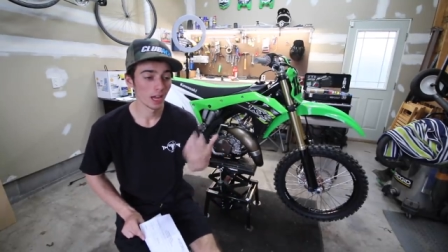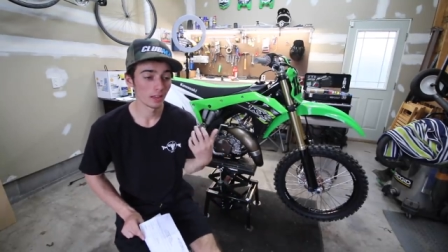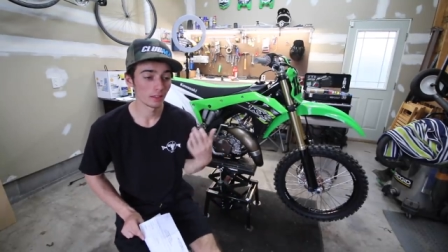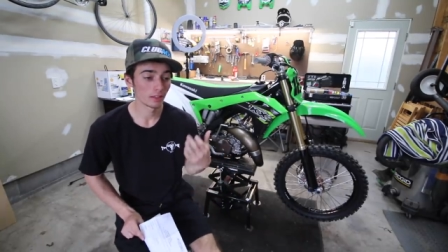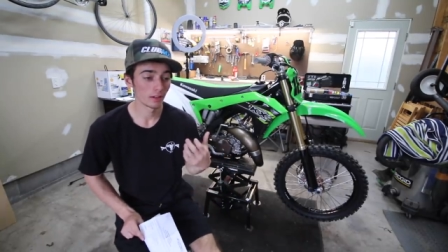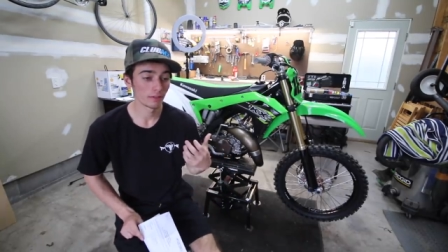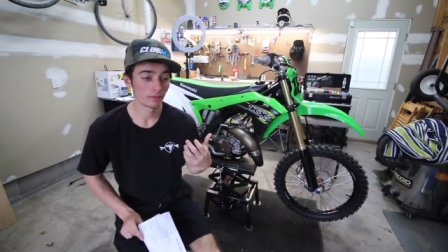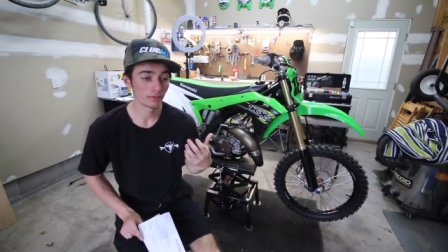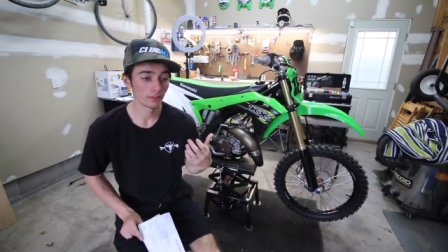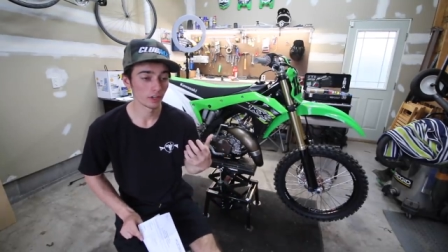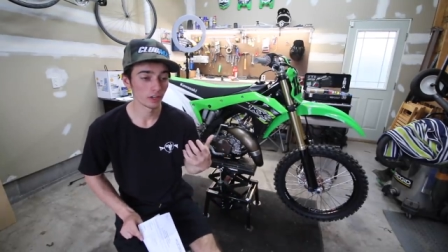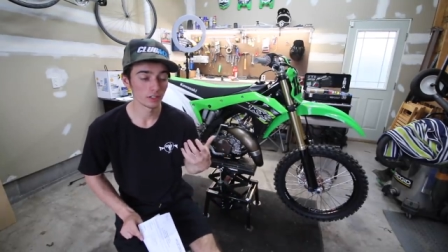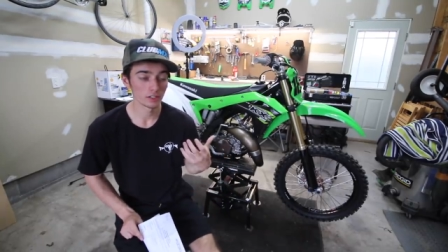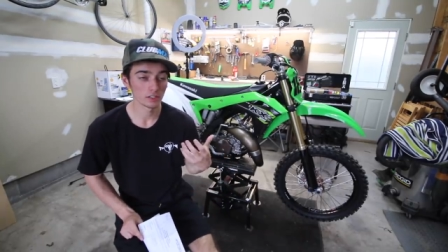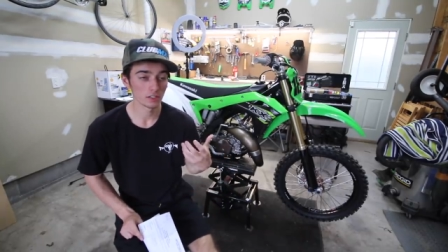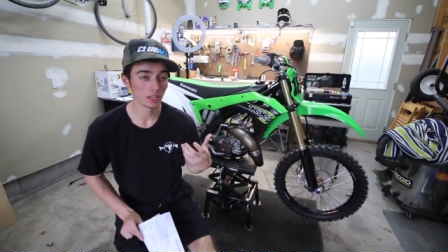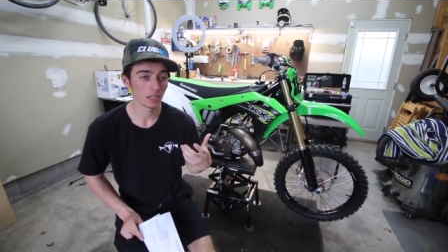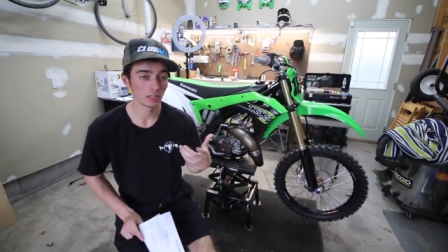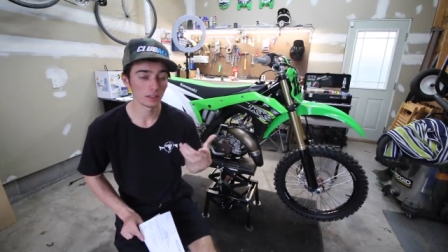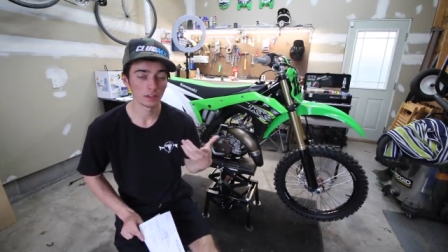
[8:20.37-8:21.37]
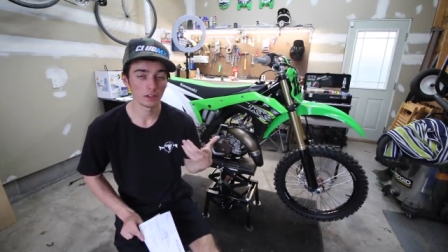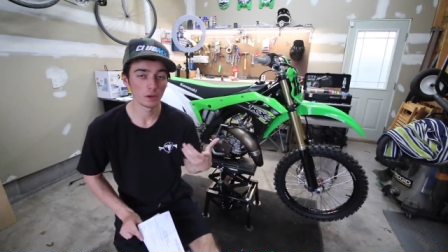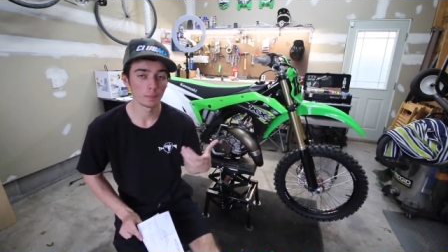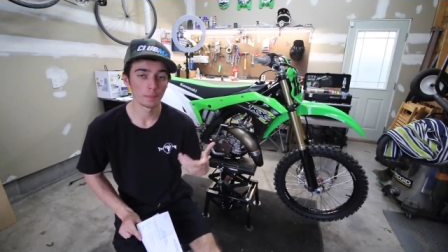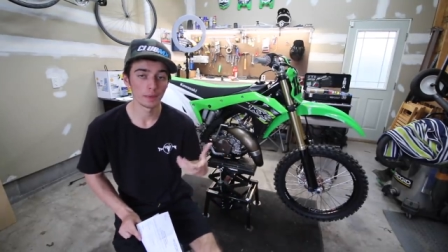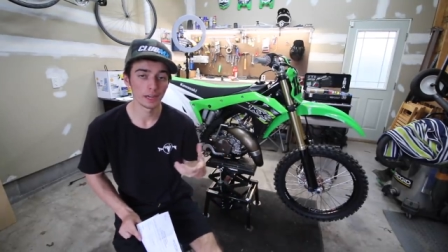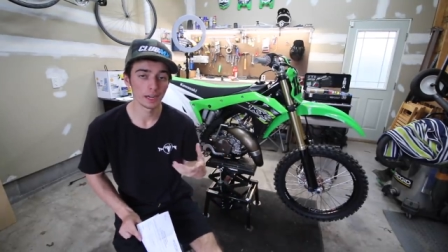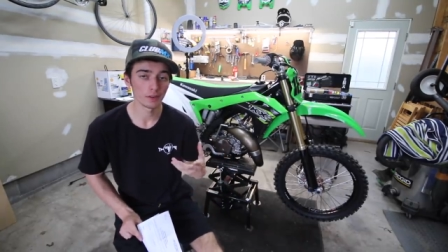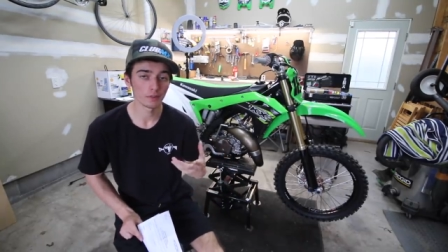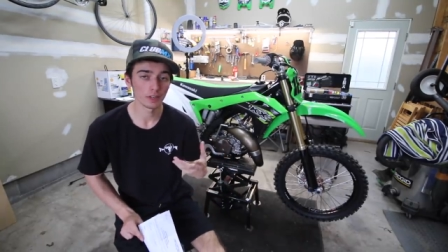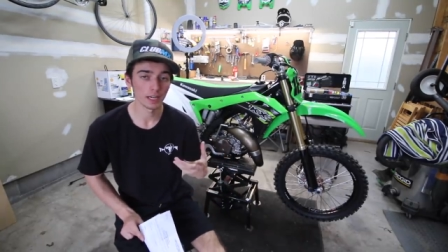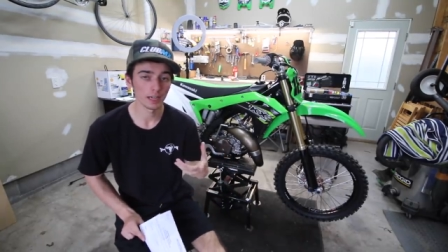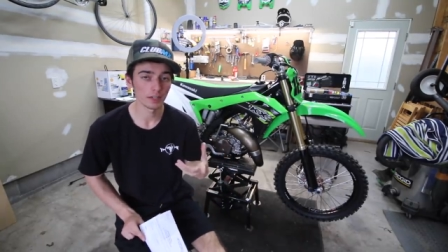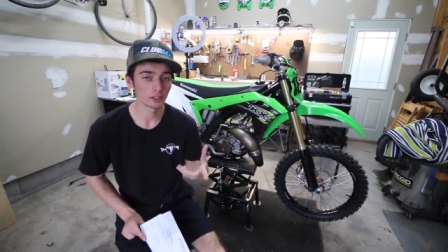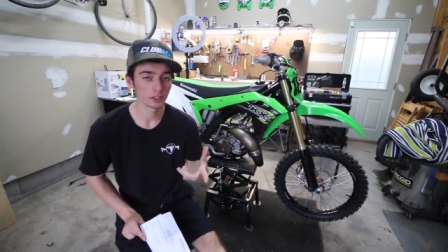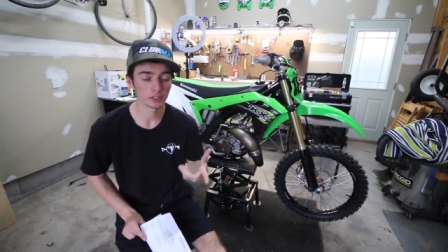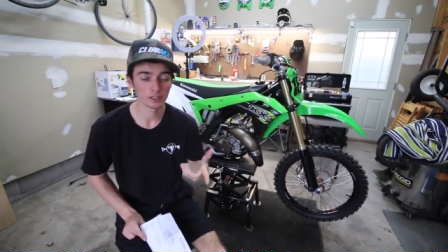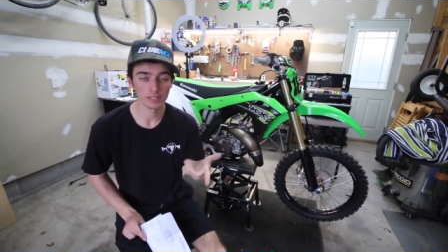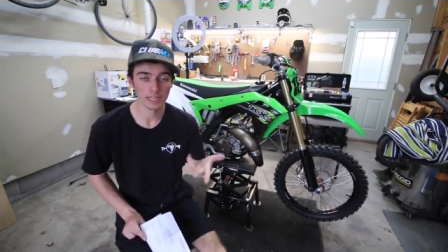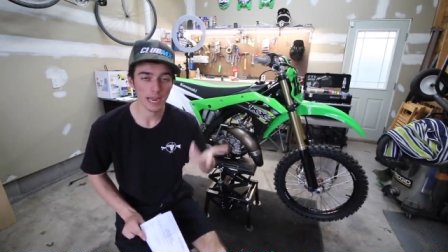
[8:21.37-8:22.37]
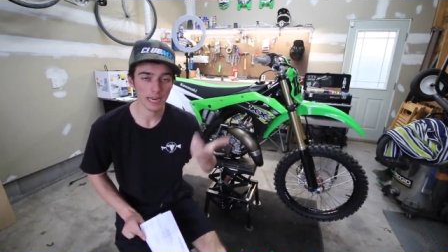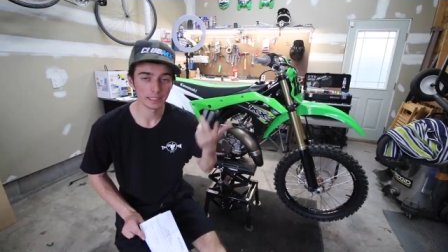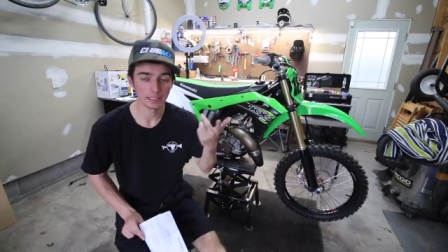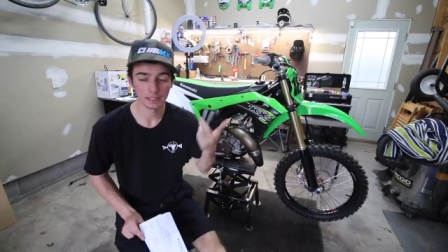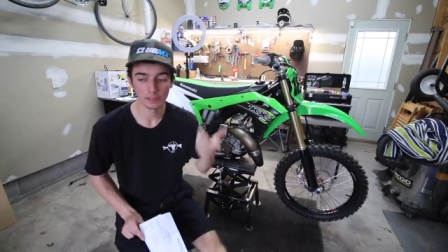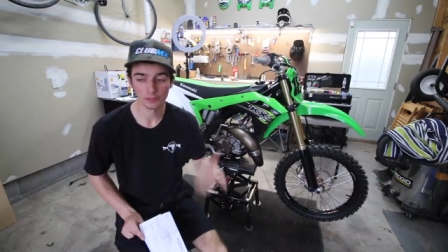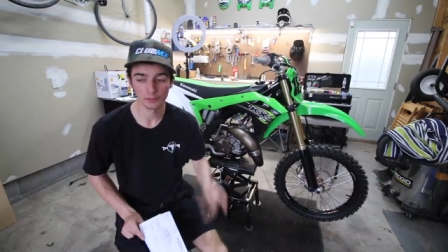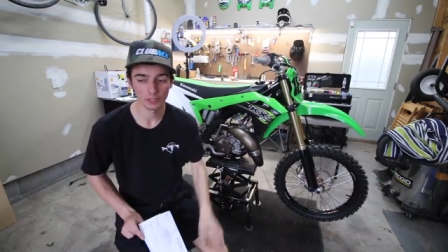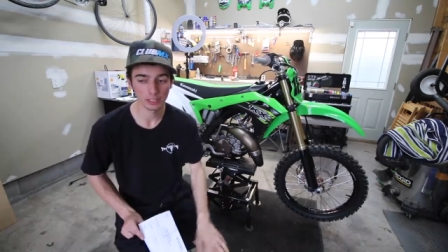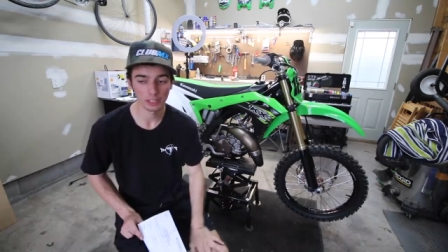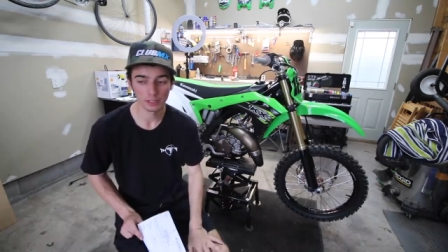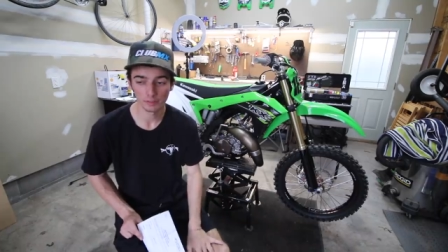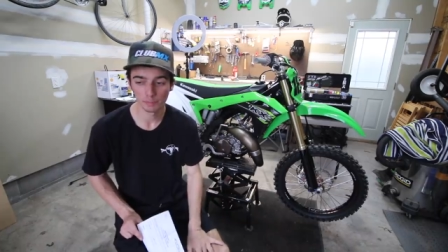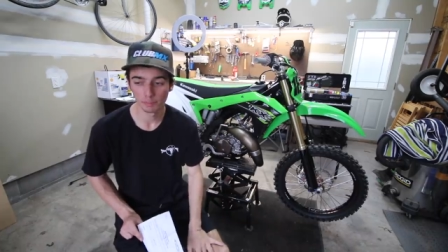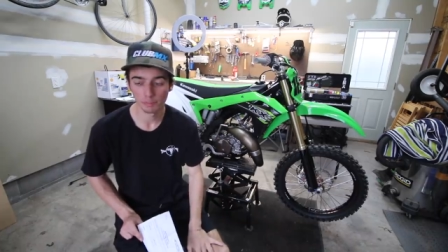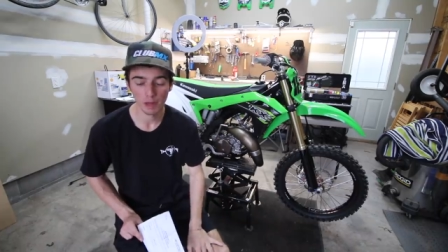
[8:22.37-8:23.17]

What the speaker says: the first like little bit I ran just 93